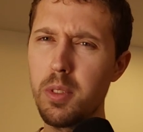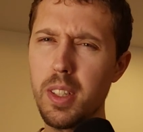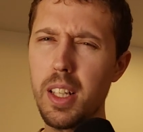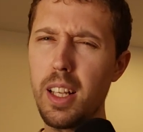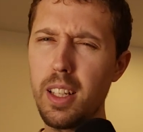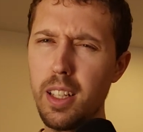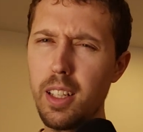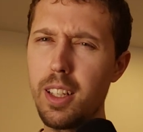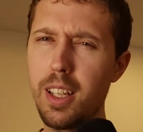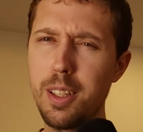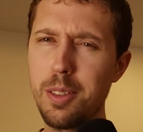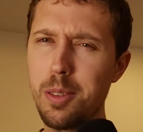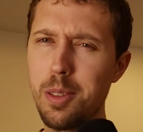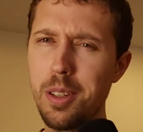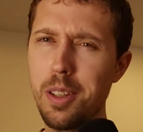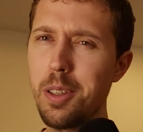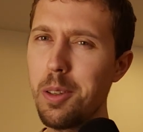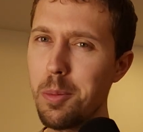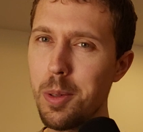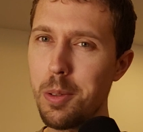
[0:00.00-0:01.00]
slightly less
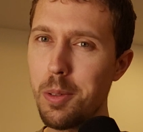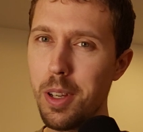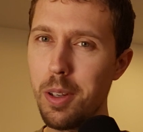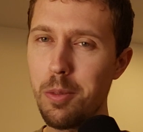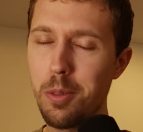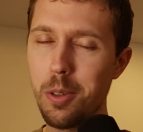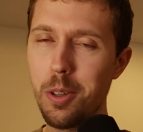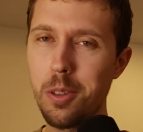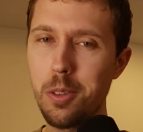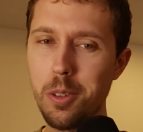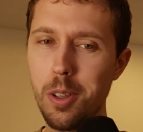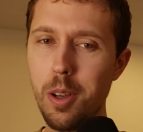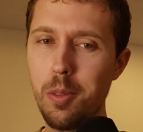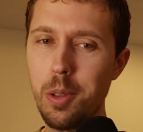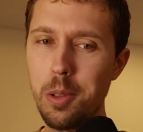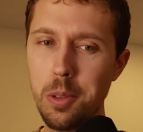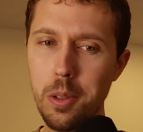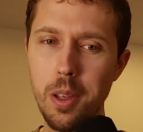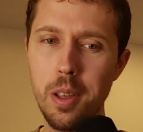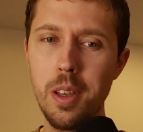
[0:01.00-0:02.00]
in a humid rainforest,
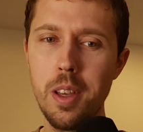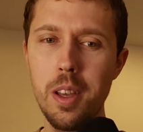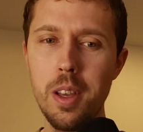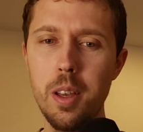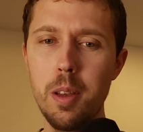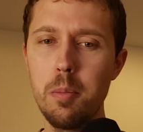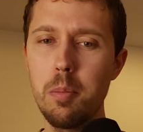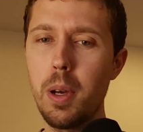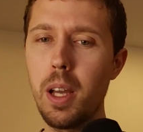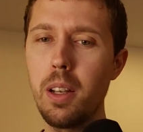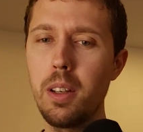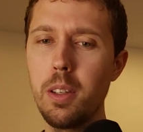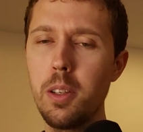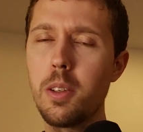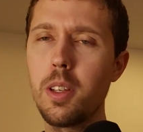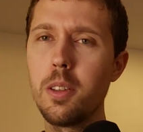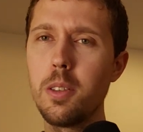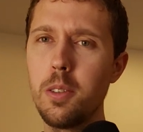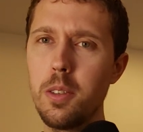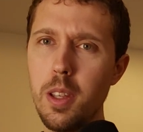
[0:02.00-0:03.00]
obviously. But
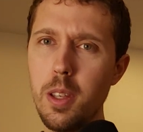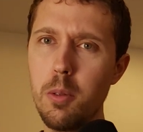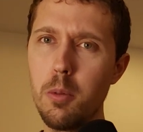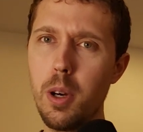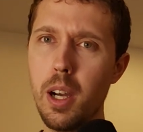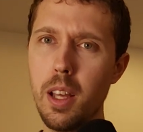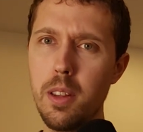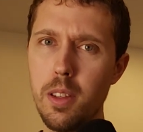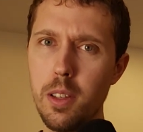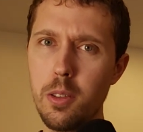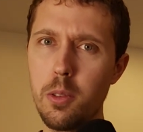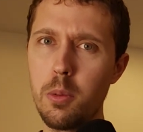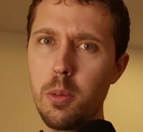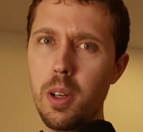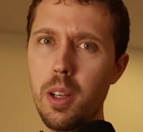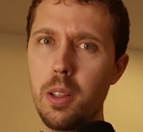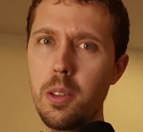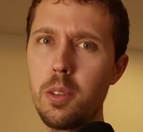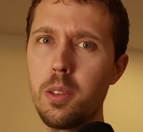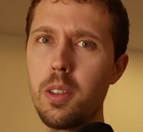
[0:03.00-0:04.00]
you can see why this
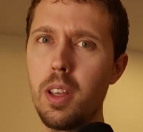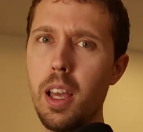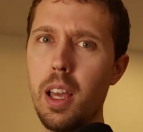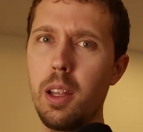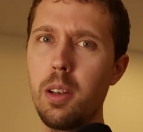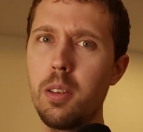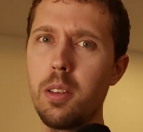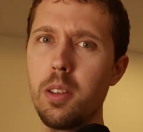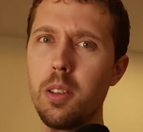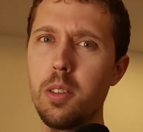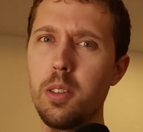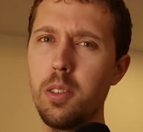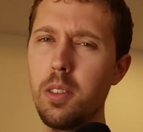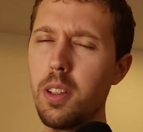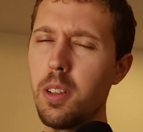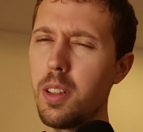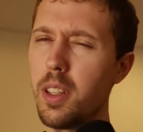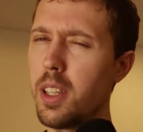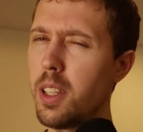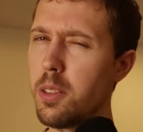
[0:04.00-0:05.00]
was, and
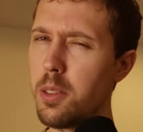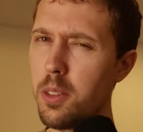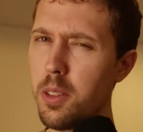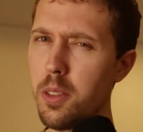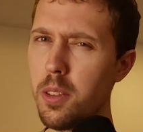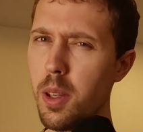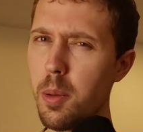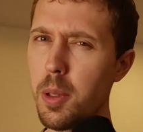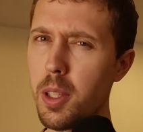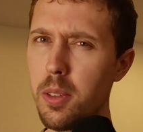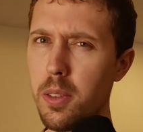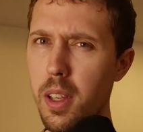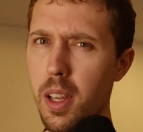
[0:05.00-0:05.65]
still is to some